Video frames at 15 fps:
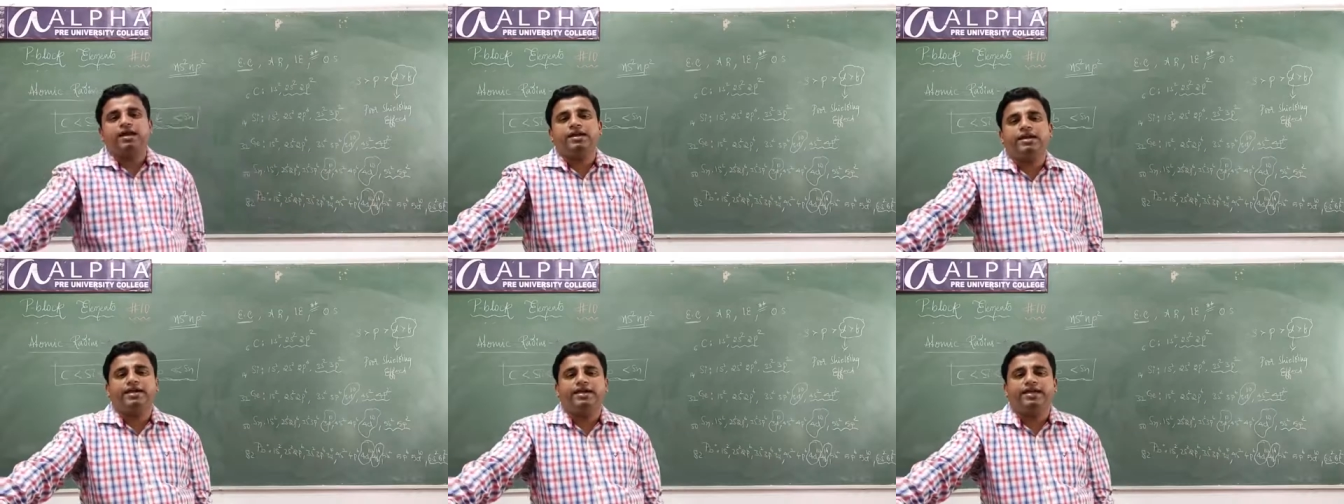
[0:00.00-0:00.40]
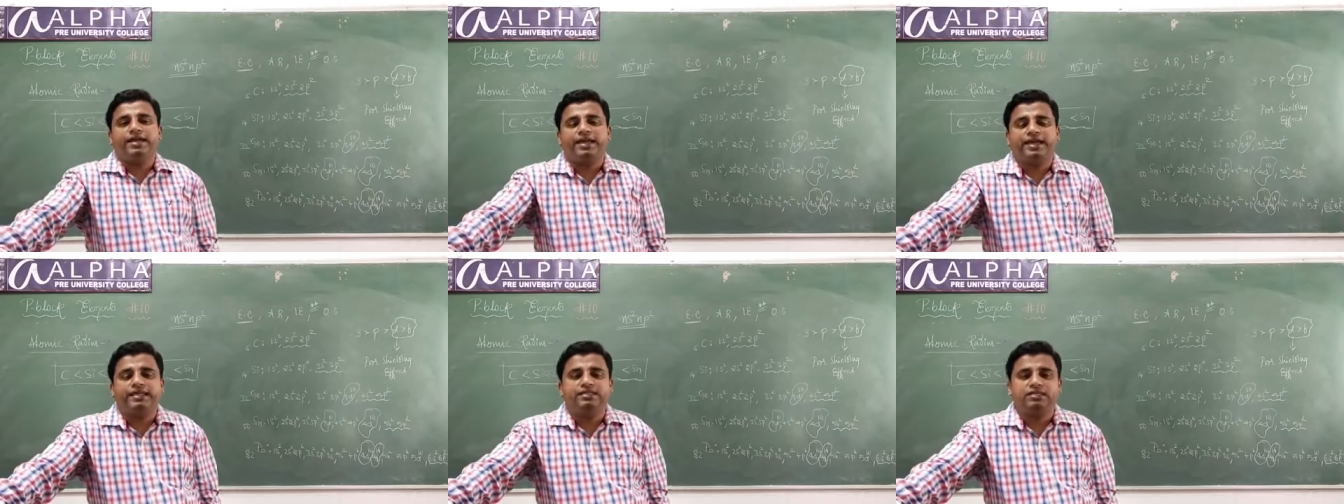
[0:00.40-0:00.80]

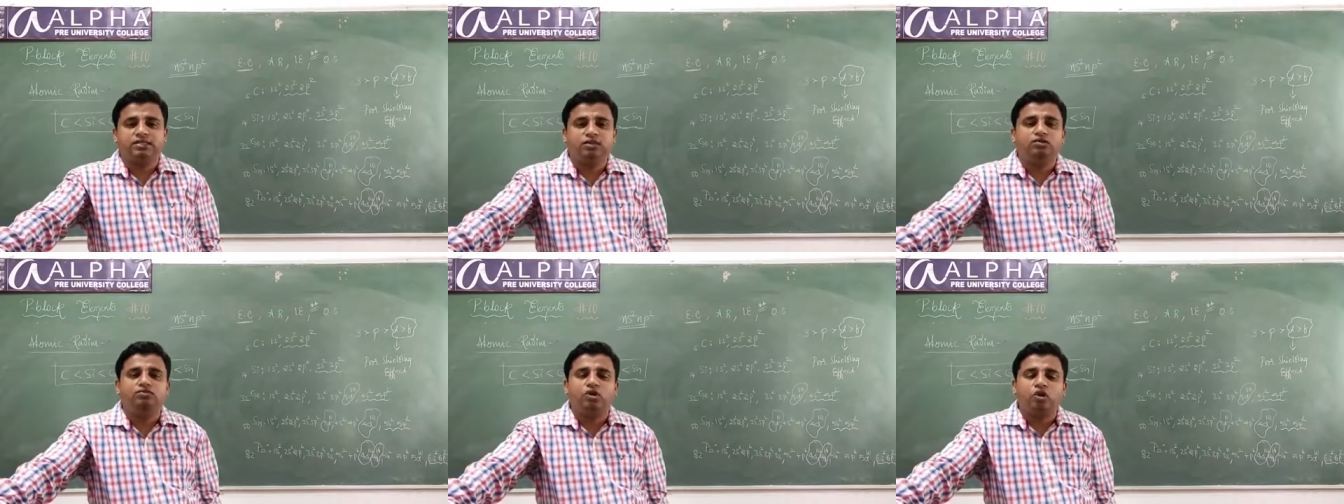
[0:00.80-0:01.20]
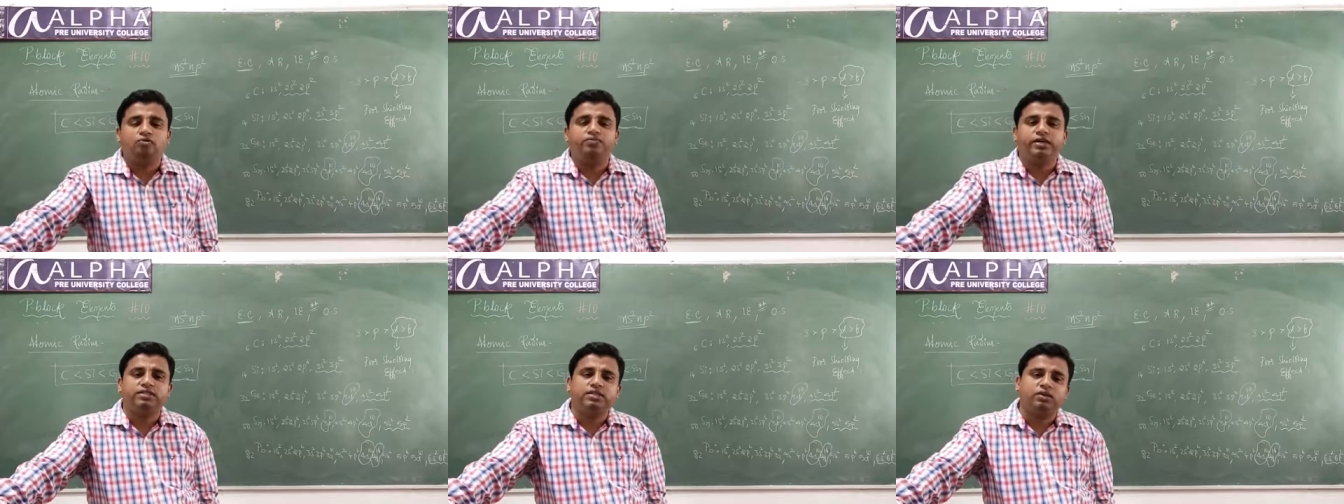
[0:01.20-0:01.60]
decrease. Will
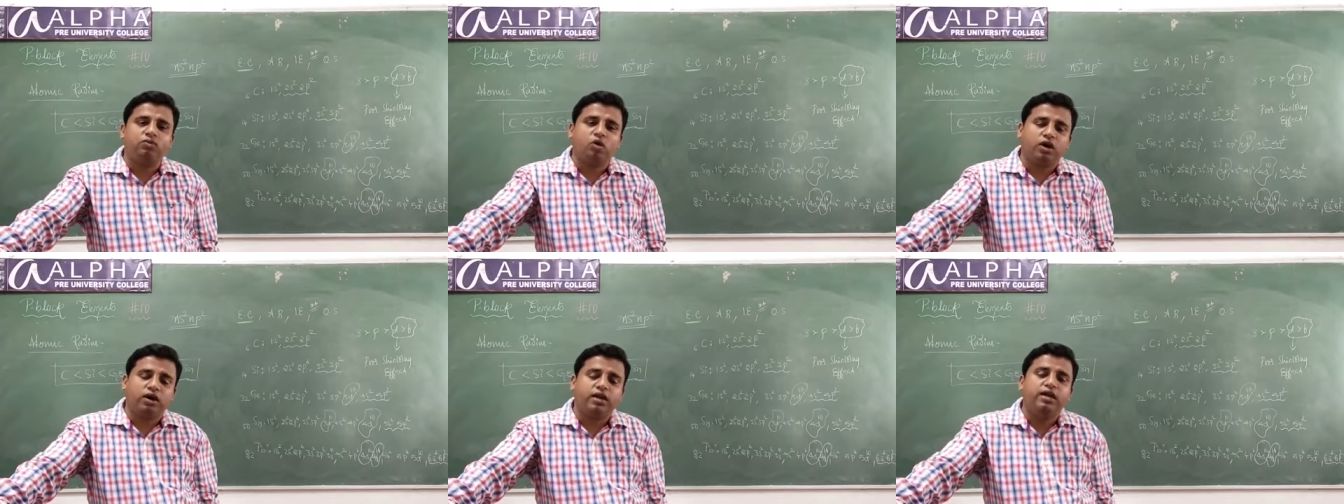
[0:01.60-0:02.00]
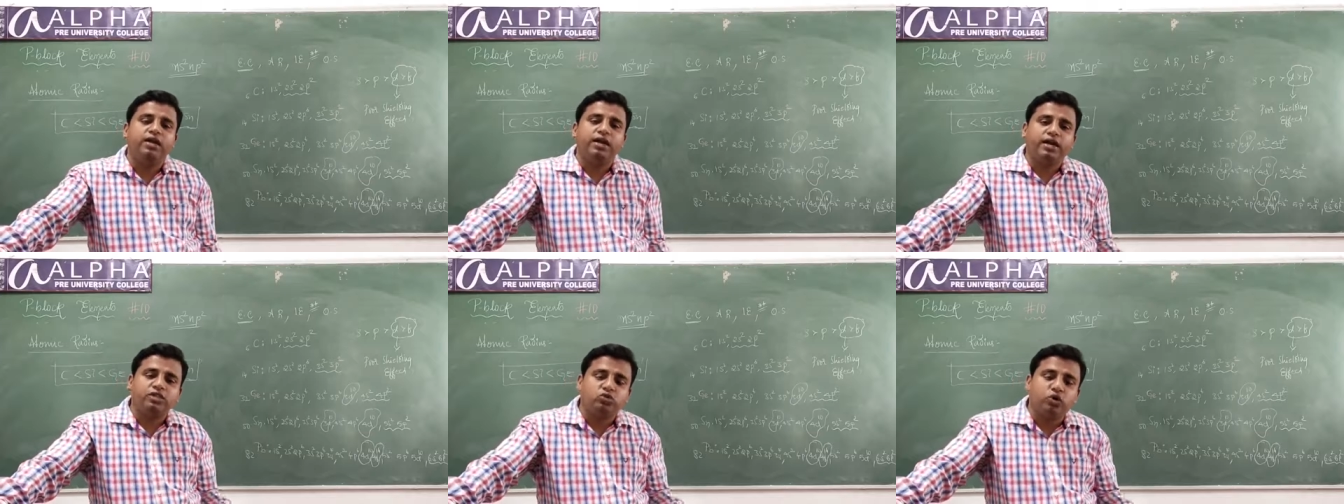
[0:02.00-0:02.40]
obviously what?
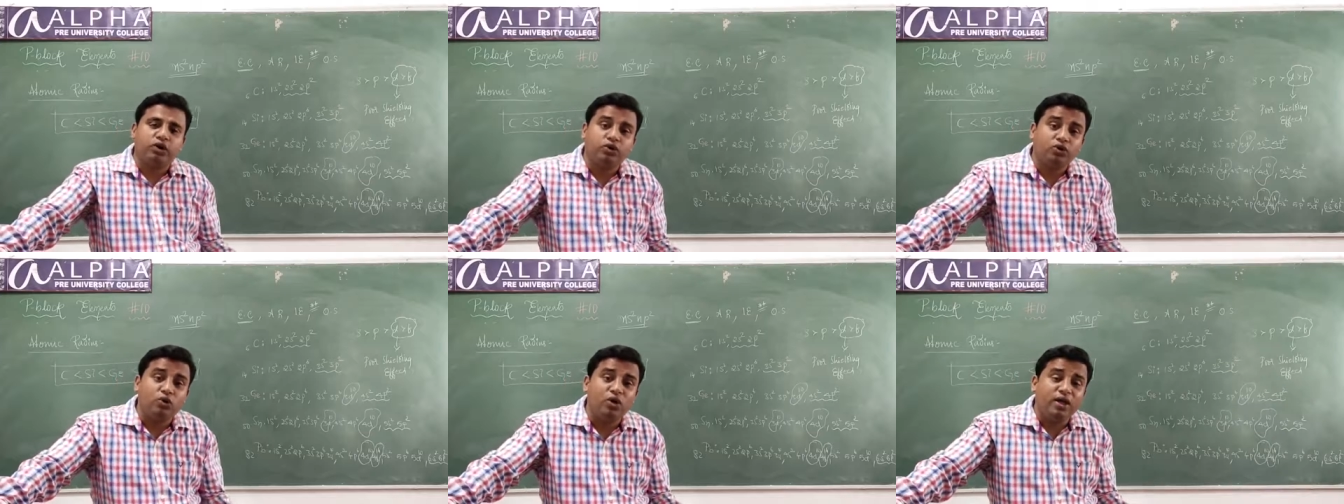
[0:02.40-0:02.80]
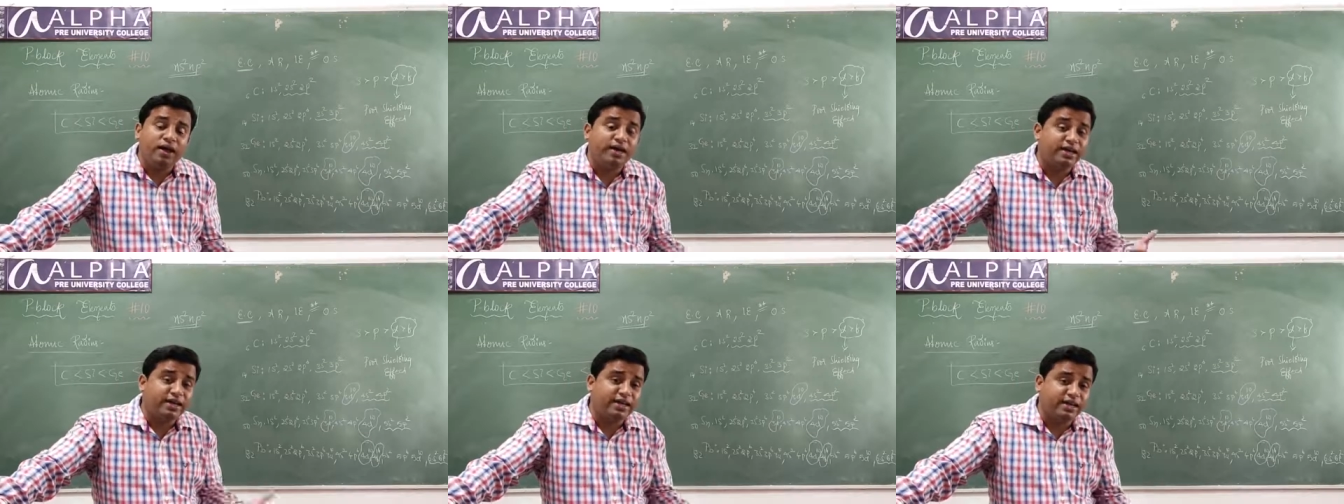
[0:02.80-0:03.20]
It is going to
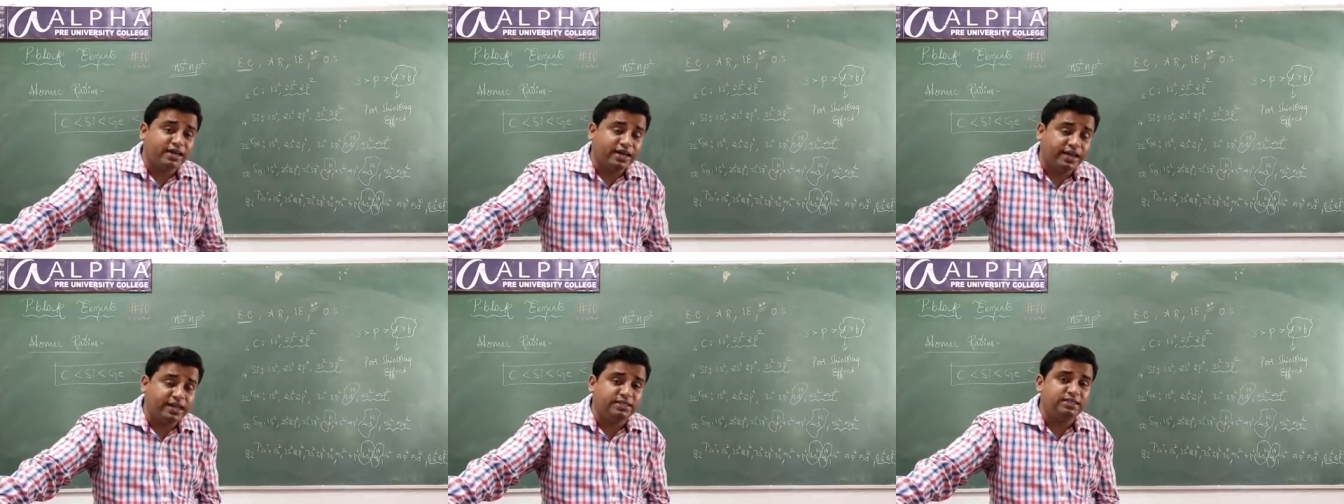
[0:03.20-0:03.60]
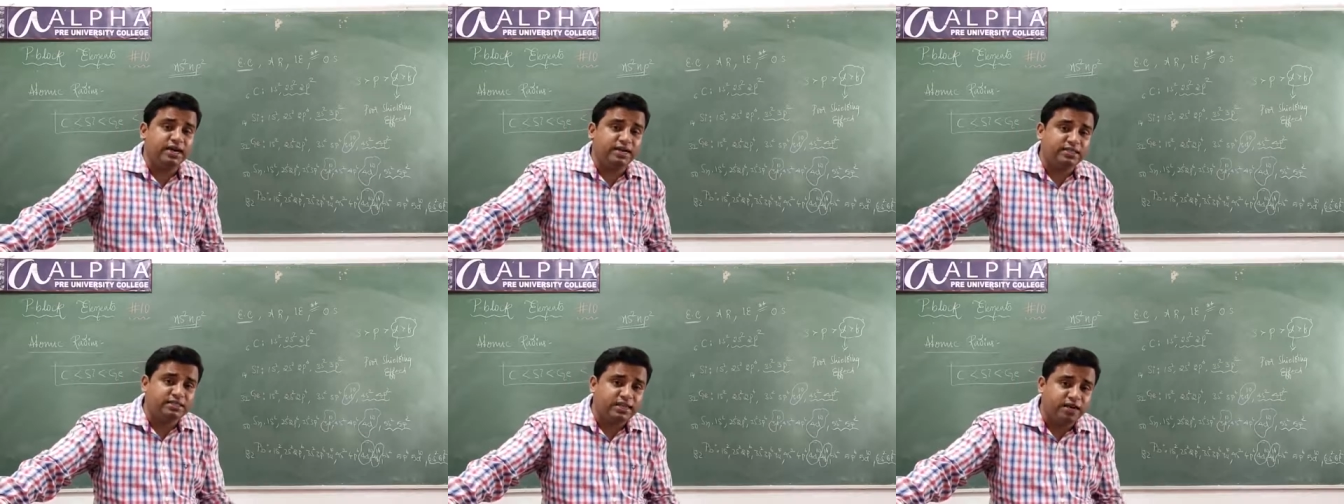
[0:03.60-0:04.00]
decrease.
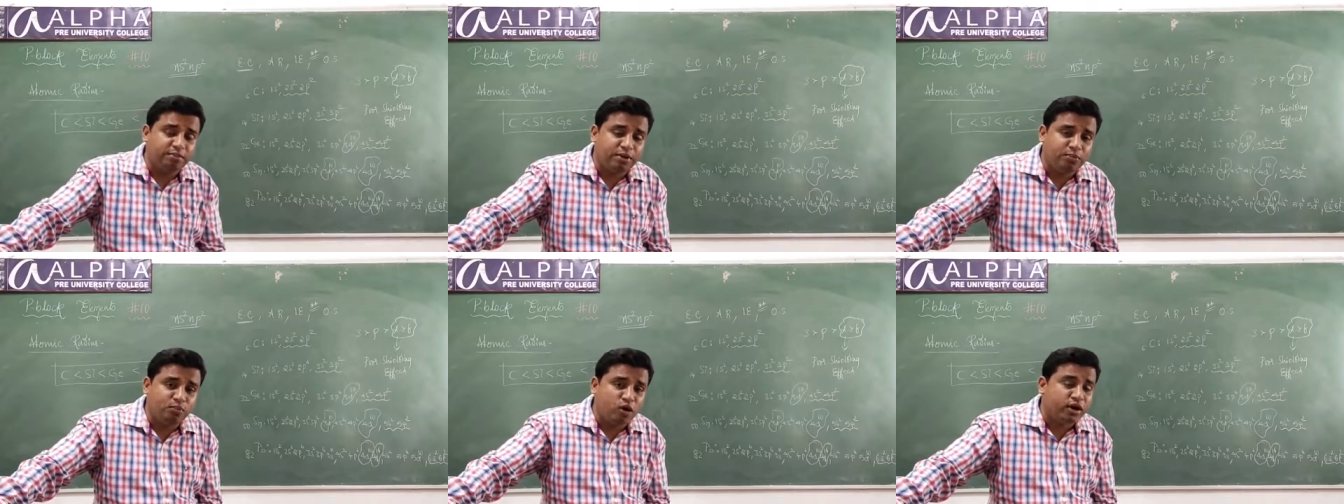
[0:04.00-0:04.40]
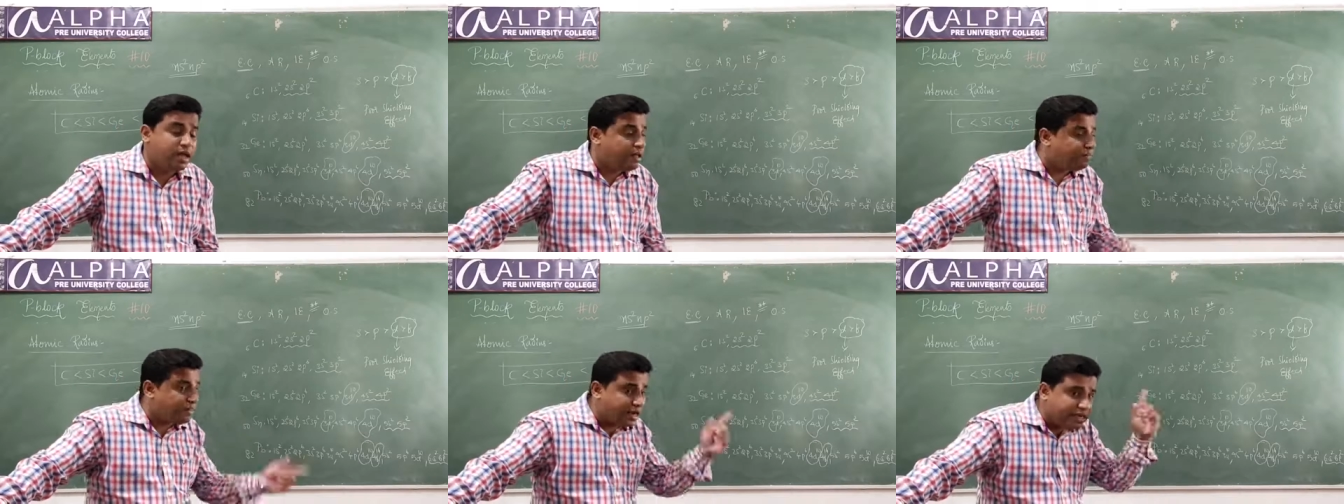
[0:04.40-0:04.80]
Understand my point?
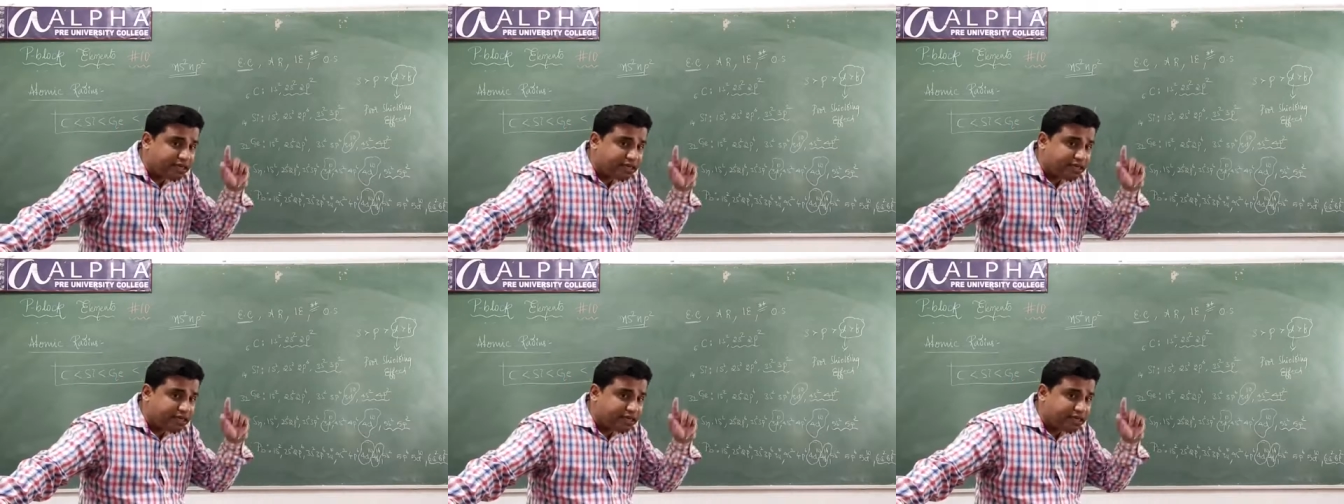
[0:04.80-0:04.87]
That